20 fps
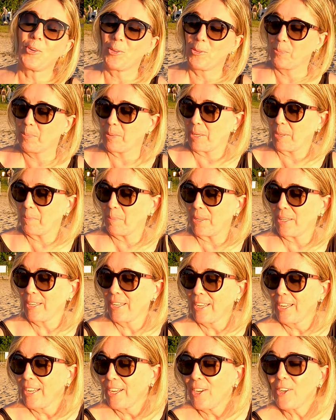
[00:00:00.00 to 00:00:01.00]
Yeah, you gotta
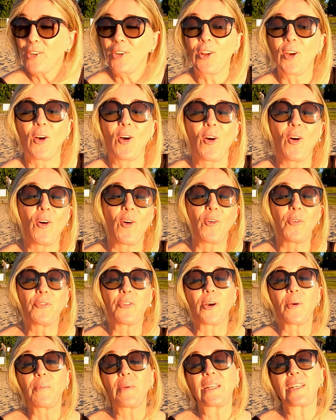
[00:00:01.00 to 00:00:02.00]
try it. No,
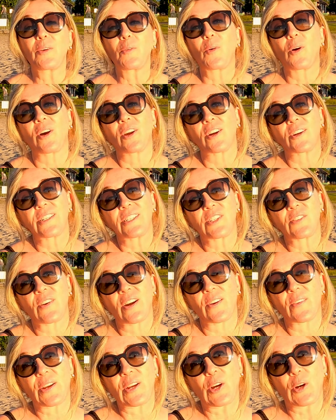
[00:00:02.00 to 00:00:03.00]
for me the water is
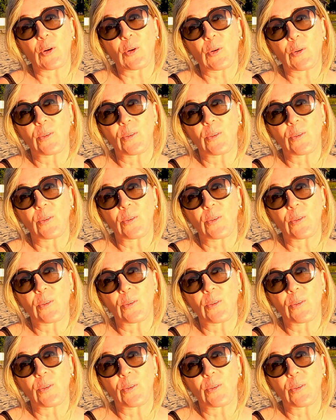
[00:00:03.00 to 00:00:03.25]
very cold.